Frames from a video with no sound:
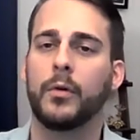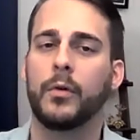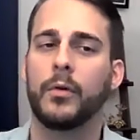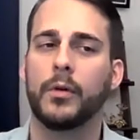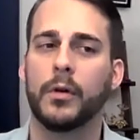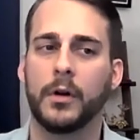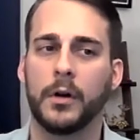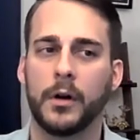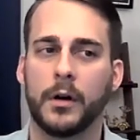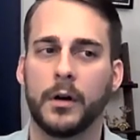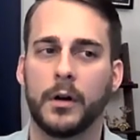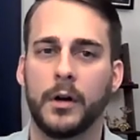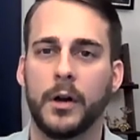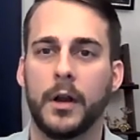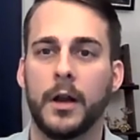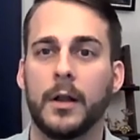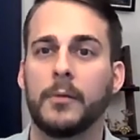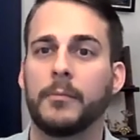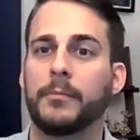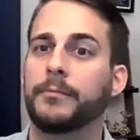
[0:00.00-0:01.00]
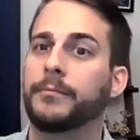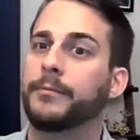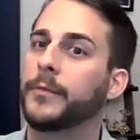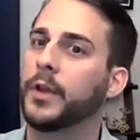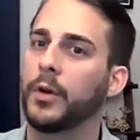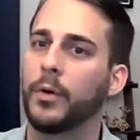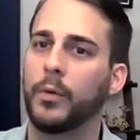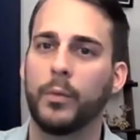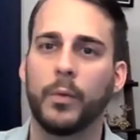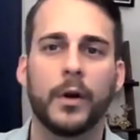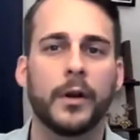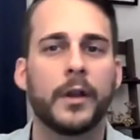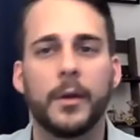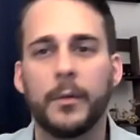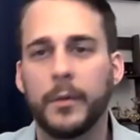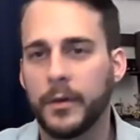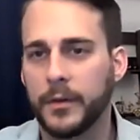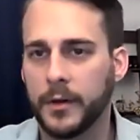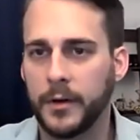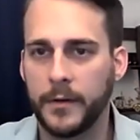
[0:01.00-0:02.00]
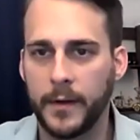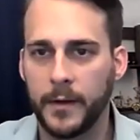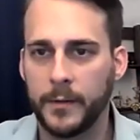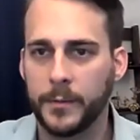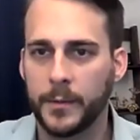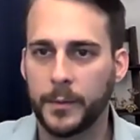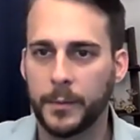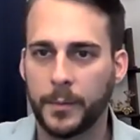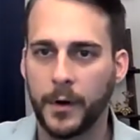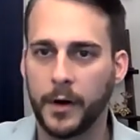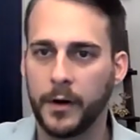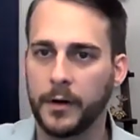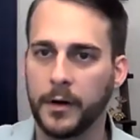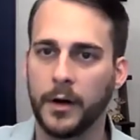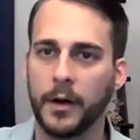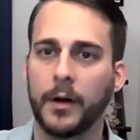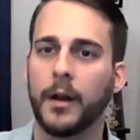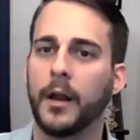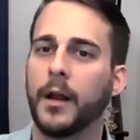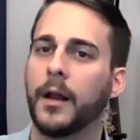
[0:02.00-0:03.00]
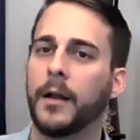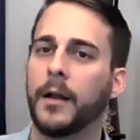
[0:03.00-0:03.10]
Or, working with a development partner,